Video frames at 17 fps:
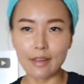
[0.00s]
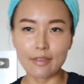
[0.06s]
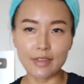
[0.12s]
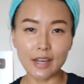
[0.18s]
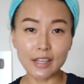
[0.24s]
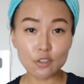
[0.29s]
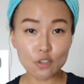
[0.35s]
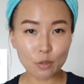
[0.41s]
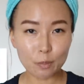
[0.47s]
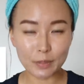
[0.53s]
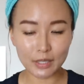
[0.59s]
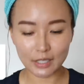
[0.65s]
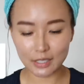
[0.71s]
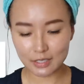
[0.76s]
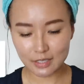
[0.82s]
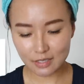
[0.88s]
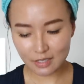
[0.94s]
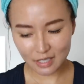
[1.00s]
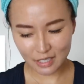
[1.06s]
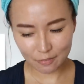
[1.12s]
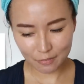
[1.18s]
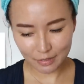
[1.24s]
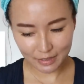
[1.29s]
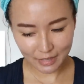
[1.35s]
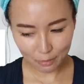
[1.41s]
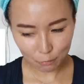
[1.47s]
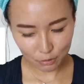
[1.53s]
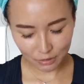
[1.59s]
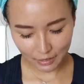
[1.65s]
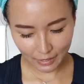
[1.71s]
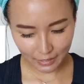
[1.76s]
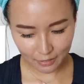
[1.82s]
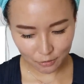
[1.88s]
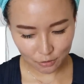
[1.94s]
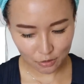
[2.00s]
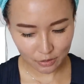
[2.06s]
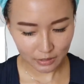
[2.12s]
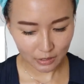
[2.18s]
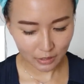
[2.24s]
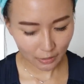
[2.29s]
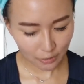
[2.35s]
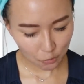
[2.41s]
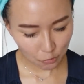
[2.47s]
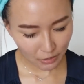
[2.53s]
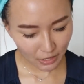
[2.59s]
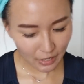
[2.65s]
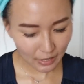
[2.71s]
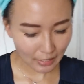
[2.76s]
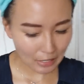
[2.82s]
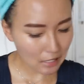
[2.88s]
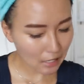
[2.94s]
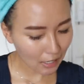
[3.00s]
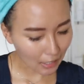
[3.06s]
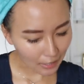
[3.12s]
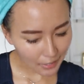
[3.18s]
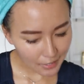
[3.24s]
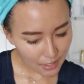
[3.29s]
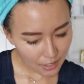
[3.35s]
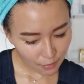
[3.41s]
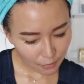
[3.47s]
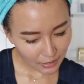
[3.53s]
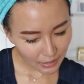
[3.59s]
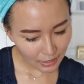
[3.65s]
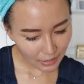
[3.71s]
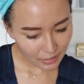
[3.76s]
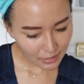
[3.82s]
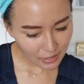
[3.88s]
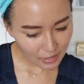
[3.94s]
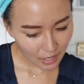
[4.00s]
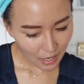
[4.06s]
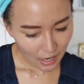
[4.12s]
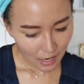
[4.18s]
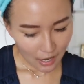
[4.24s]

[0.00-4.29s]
And that topic isn't even that related to luxury. It kind of is.